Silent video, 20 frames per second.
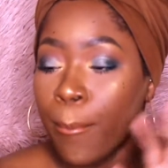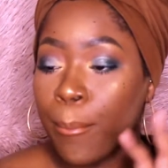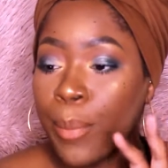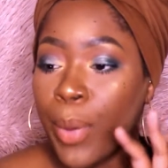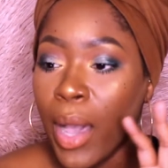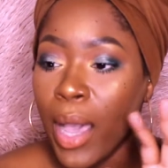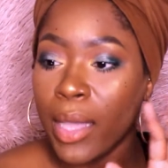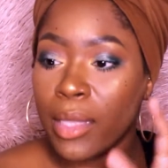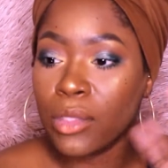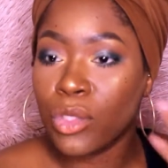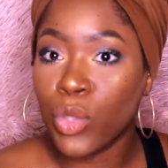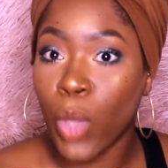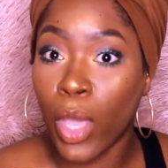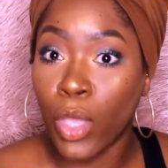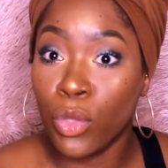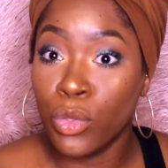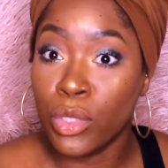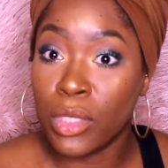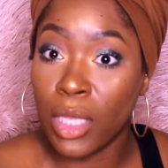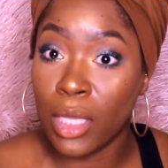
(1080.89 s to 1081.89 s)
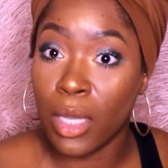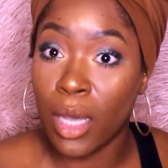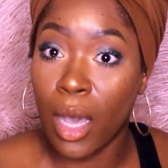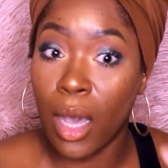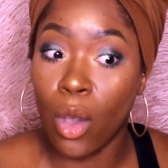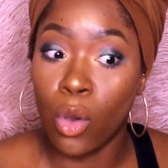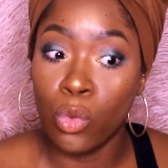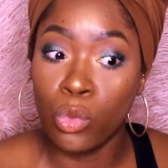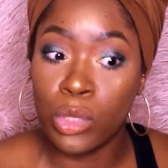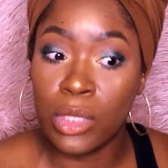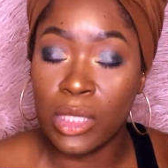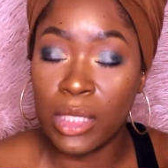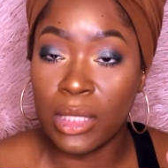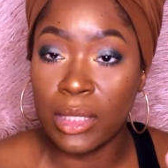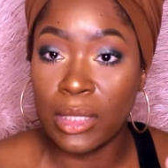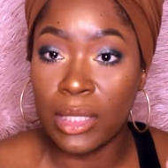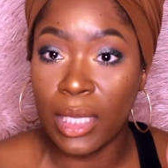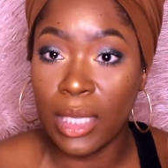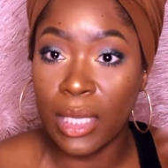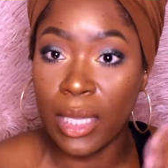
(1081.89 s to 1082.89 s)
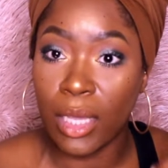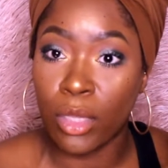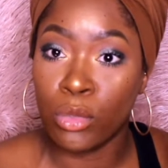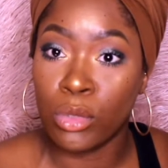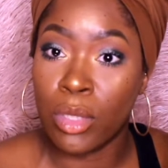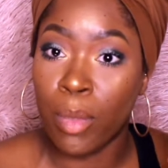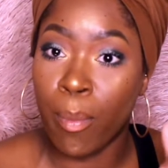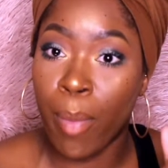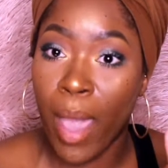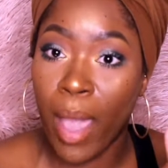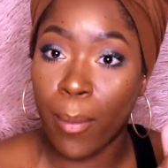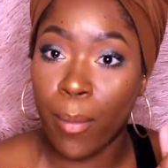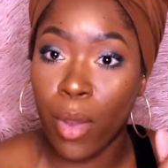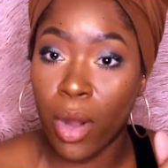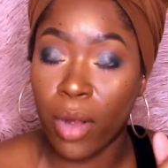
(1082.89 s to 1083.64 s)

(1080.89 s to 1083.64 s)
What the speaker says: But, so I use an old CD, I use the back